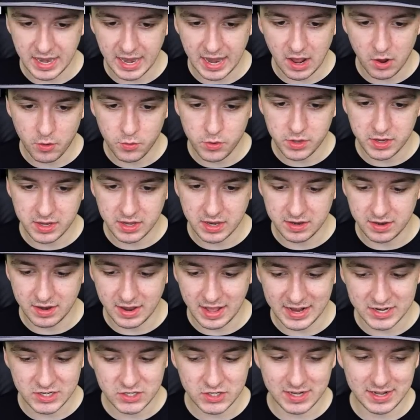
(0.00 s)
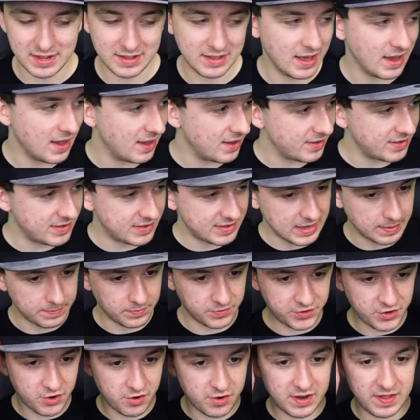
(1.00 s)
Now you can actually guys, I'm
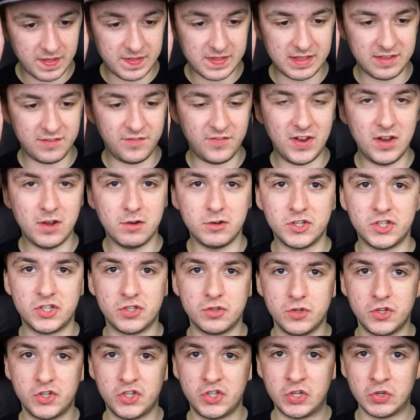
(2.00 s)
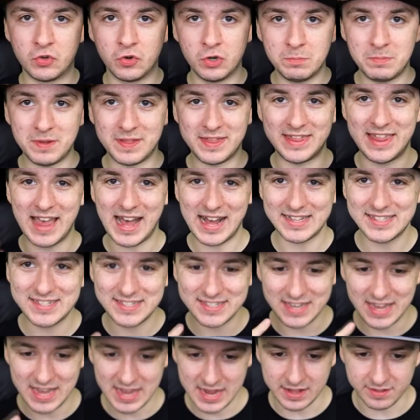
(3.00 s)
sorry that this video is so short, but
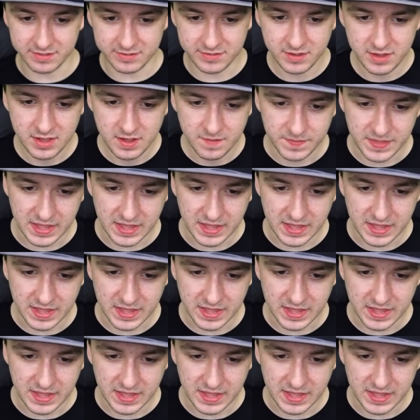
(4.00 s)
that's it.